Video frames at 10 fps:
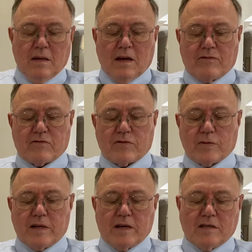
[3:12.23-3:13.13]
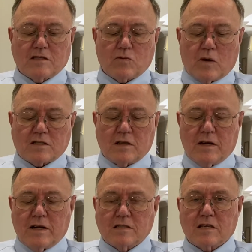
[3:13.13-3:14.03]
After 3 days, Washington
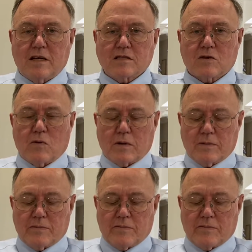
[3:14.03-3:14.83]
and his escort